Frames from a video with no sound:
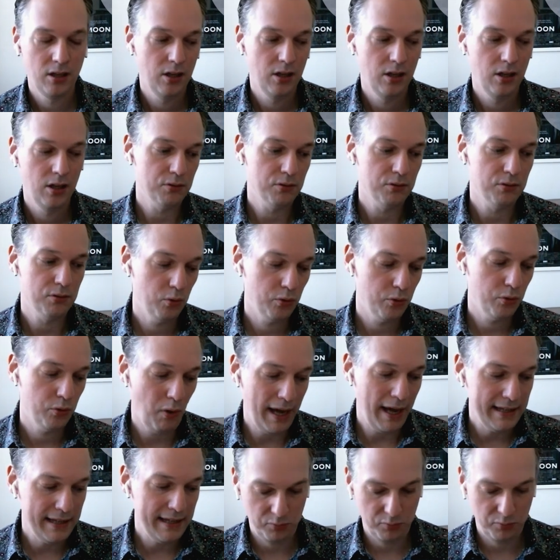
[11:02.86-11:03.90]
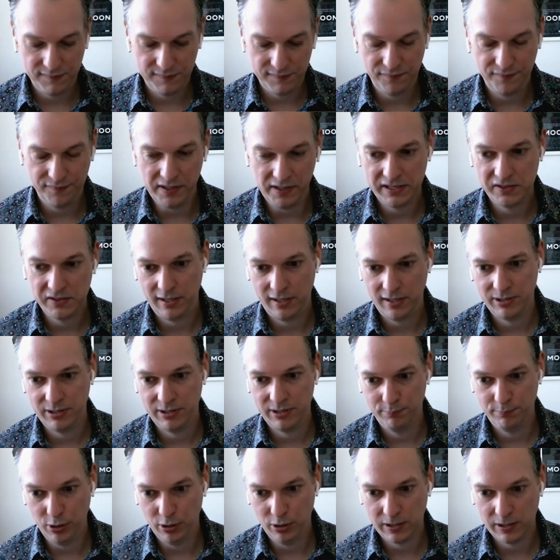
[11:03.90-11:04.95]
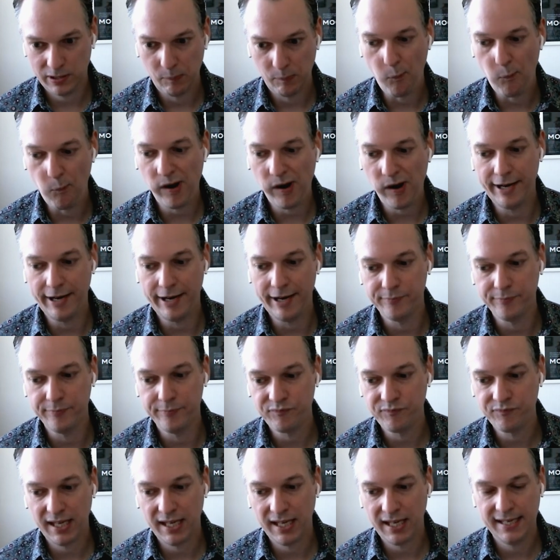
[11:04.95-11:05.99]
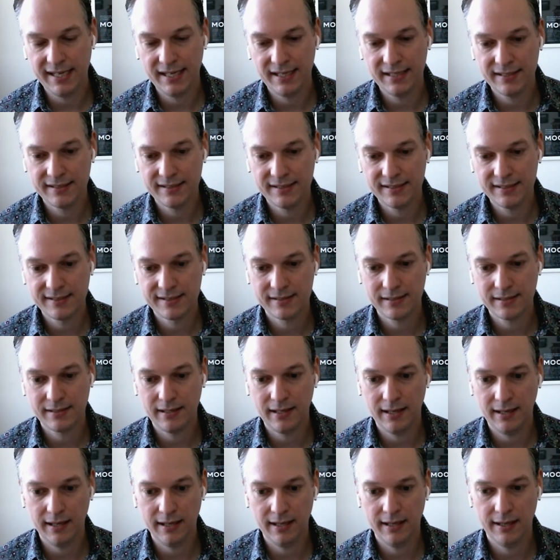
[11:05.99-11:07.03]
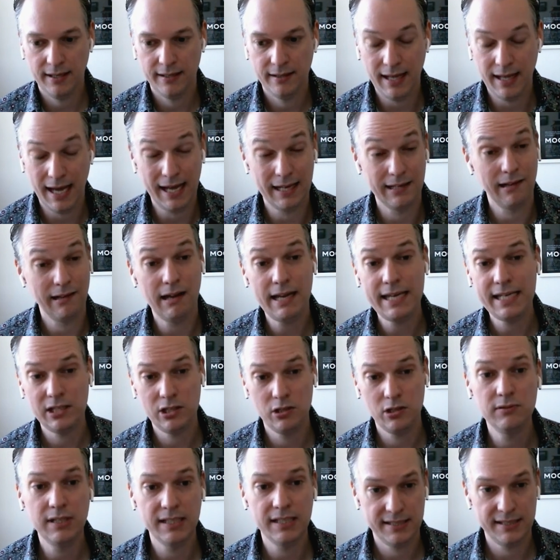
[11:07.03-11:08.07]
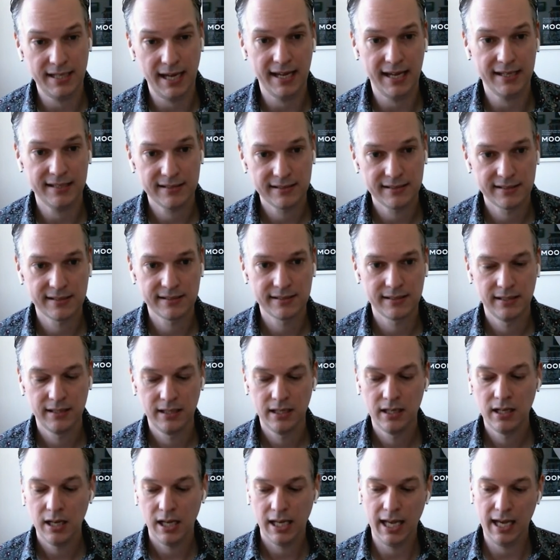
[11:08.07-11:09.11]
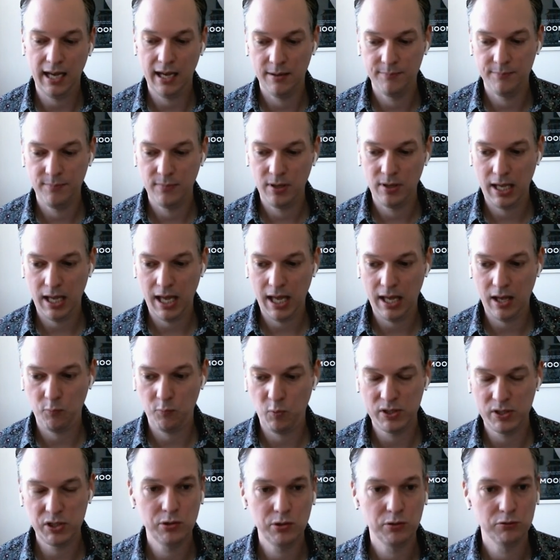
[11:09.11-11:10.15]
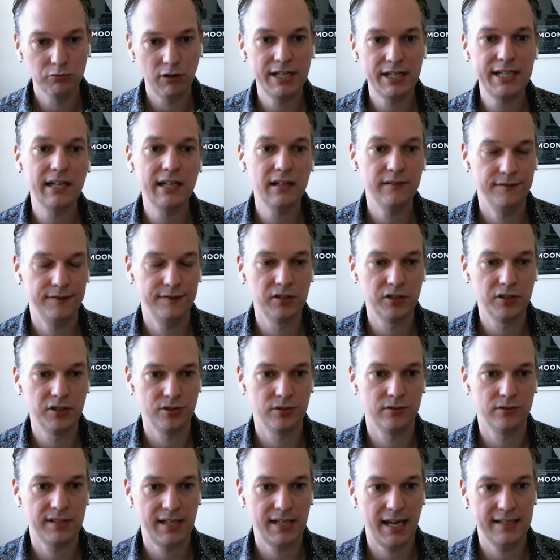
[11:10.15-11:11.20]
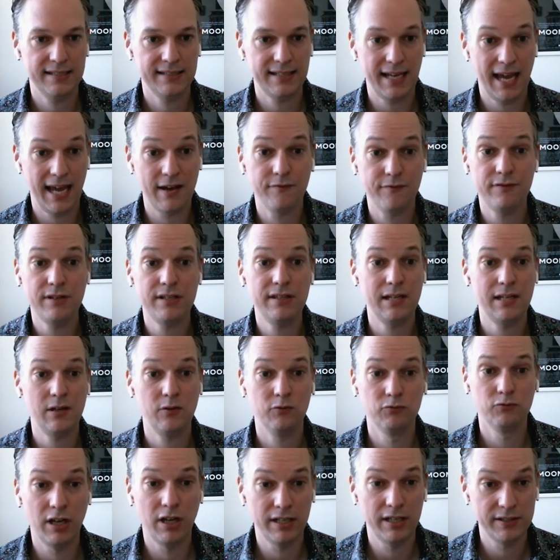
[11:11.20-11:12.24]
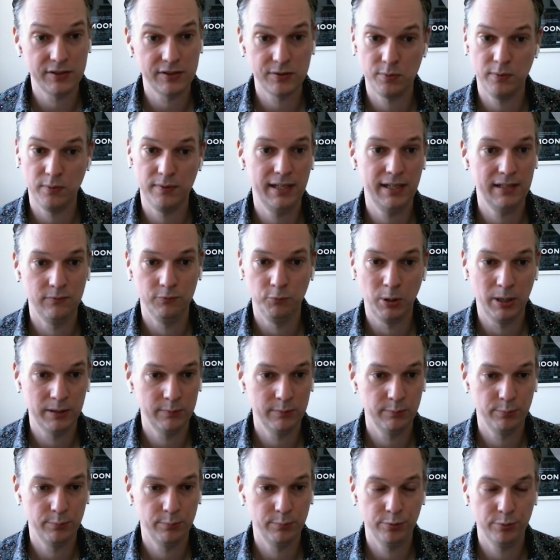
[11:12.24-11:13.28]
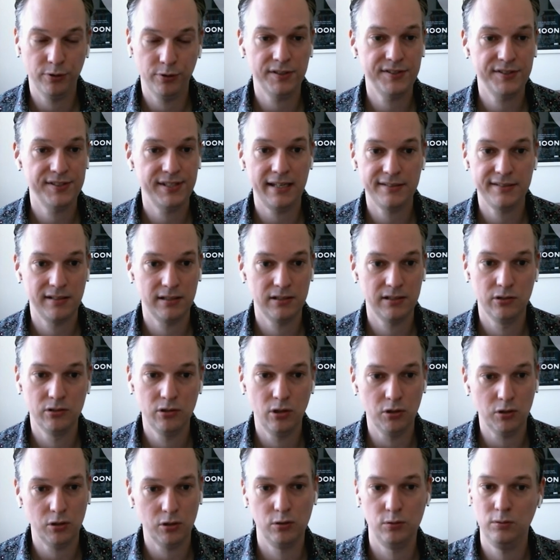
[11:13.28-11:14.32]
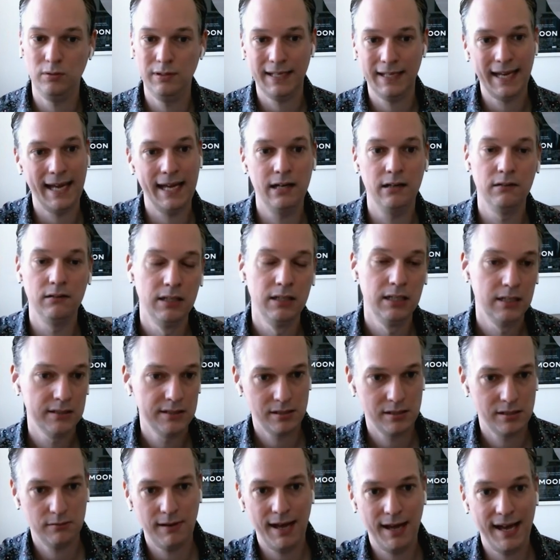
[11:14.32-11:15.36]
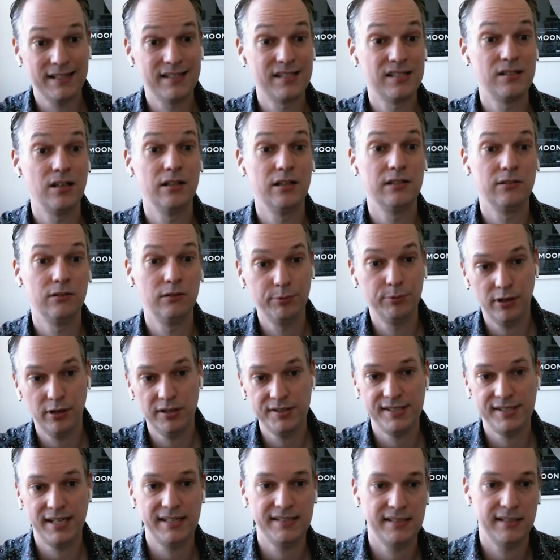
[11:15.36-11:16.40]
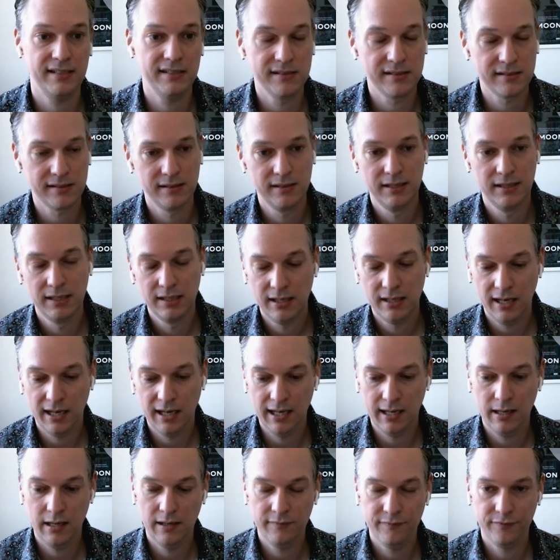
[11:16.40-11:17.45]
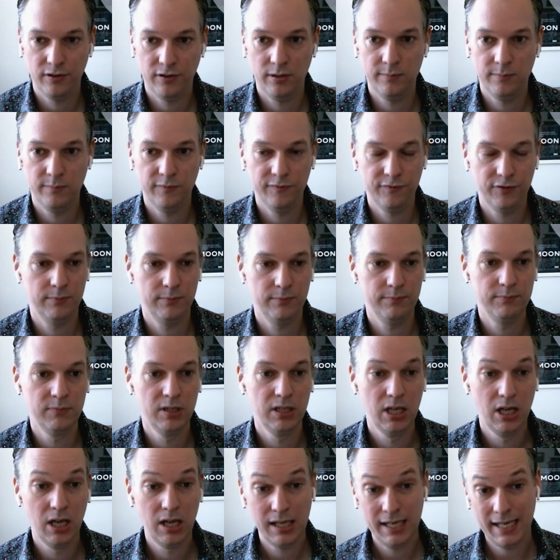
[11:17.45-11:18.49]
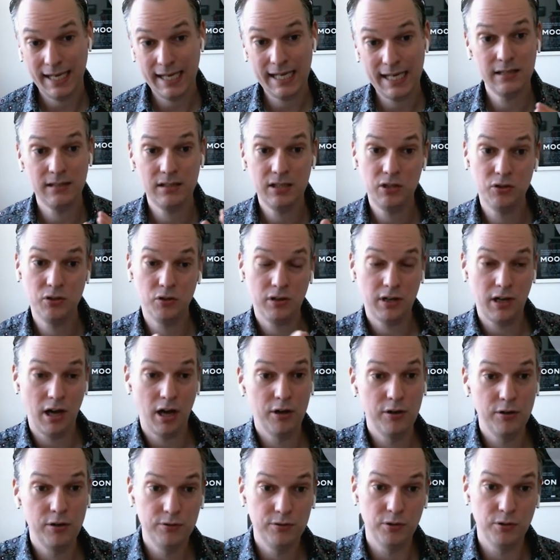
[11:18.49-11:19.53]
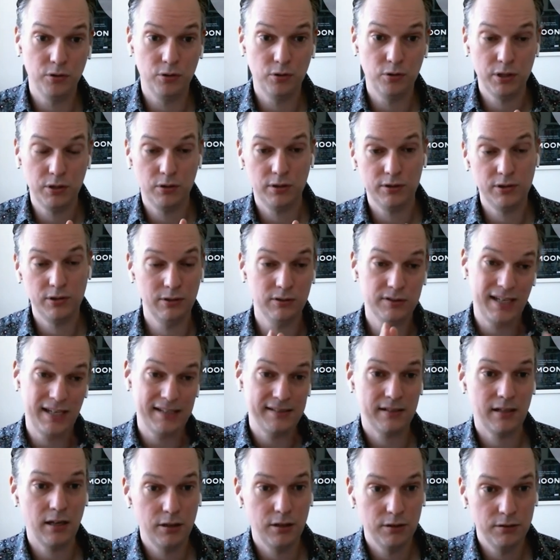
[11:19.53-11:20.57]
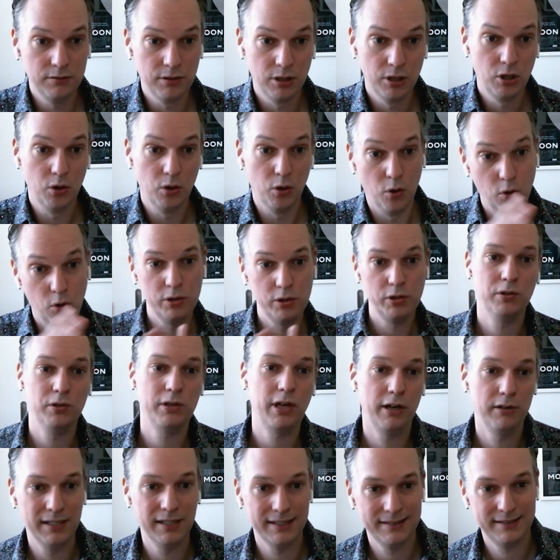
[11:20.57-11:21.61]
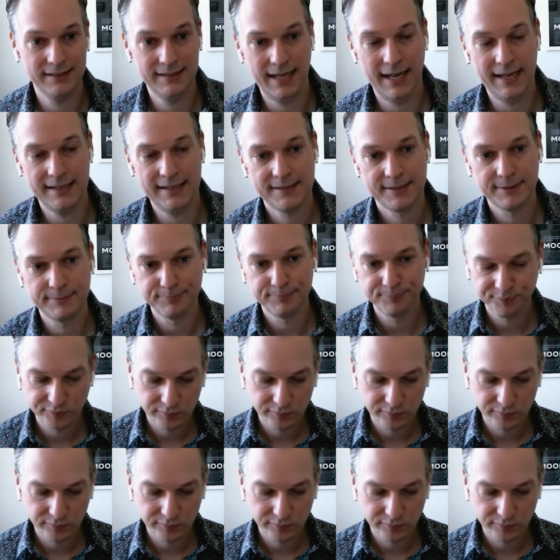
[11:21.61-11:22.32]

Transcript: The way that we define the term in the book is that, like unit tests, when you're running a functional test, everything runs within one process. So you're not calling out to external processes from either your code or your test code or your code under test.